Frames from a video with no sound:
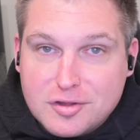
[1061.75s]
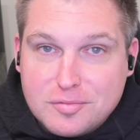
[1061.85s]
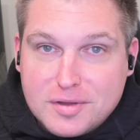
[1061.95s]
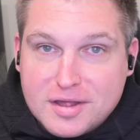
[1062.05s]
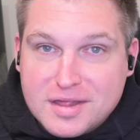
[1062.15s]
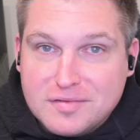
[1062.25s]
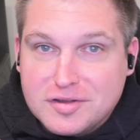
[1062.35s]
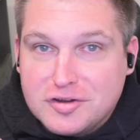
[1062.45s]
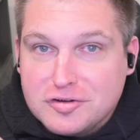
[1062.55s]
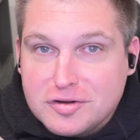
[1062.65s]
I hope you guys have a
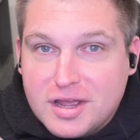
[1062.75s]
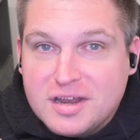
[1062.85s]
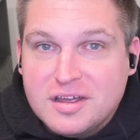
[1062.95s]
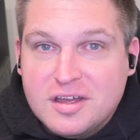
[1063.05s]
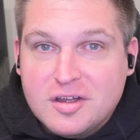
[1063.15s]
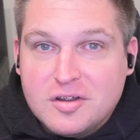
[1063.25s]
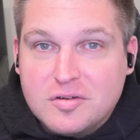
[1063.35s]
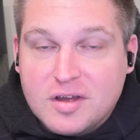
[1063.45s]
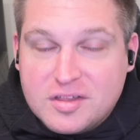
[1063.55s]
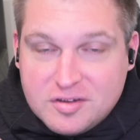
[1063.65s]
great
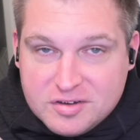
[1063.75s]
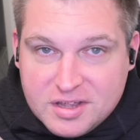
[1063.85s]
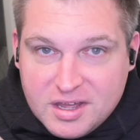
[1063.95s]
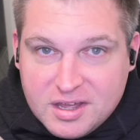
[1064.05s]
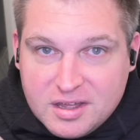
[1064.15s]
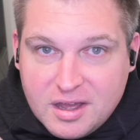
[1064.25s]
rest of your day.